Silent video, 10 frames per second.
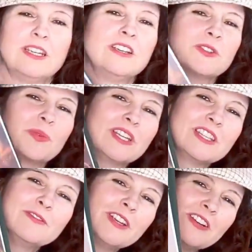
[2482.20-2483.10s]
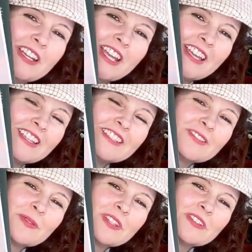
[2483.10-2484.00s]
Here's one at the very end
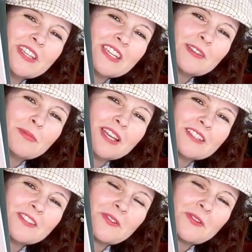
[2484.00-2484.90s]
when they're taking back Toad